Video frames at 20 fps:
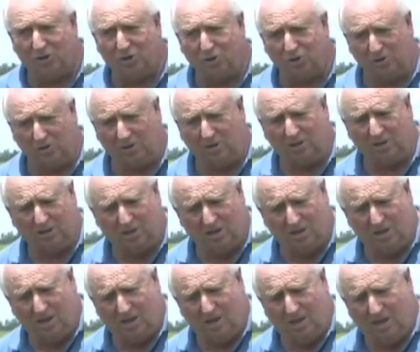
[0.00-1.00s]
sure,
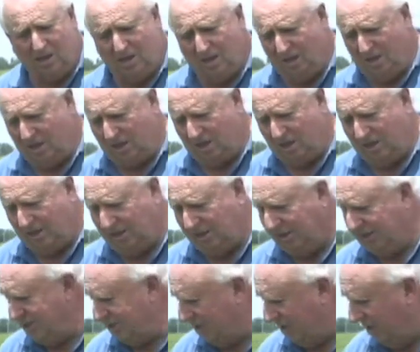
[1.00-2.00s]
uh, at
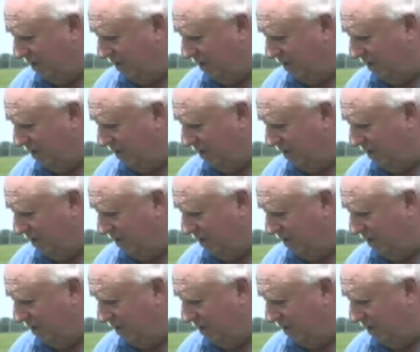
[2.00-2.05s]
least